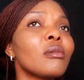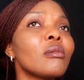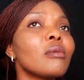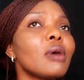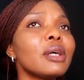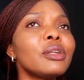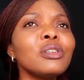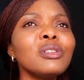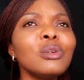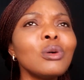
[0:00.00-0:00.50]

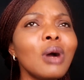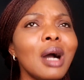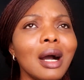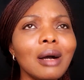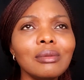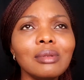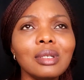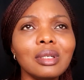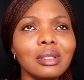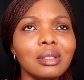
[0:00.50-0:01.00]
I don't know
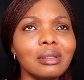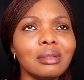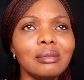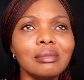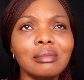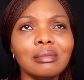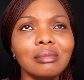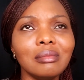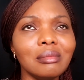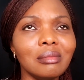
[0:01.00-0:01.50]
how they
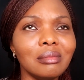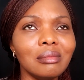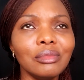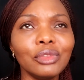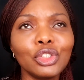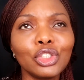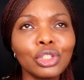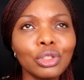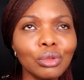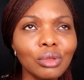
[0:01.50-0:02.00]

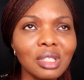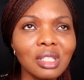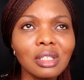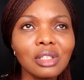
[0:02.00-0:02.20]
choose the